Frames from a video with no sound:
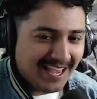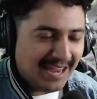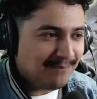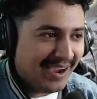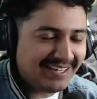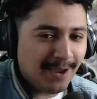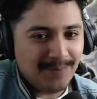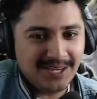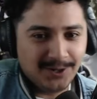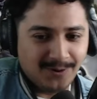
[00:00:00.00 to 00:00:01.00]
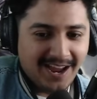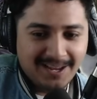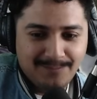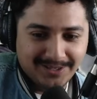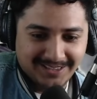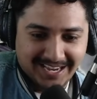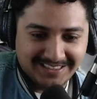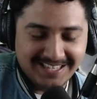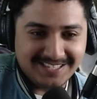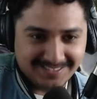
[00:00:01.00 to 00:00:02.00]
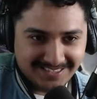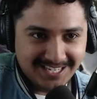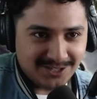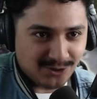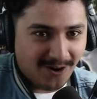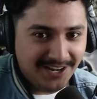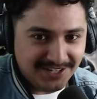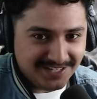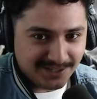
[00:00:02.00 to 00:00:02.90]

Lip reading: It might not be Uria, but like this draw engine is